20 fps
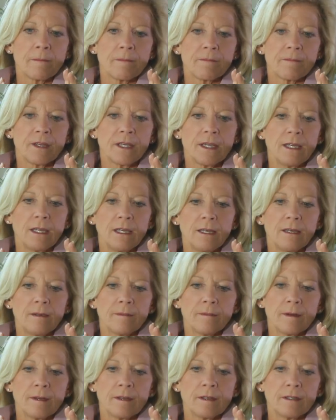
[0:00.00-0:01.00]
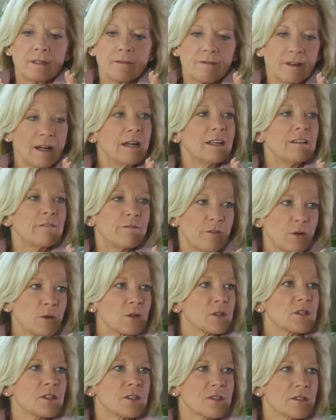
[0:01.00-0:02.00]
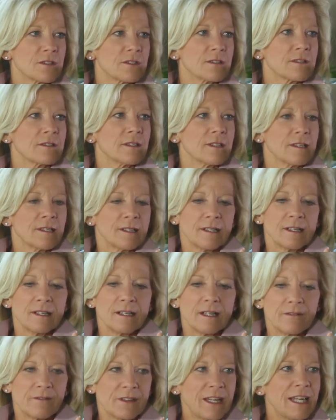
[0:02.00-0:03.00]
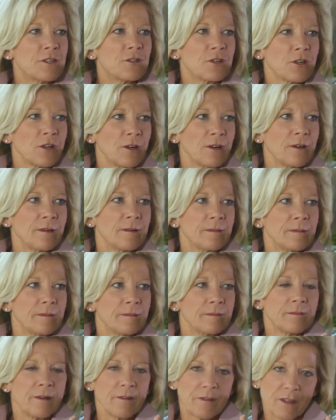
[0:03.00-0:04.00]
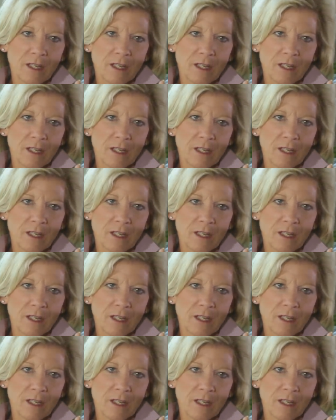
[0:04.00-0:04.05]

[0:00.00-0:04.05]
the divine forces of nature, of the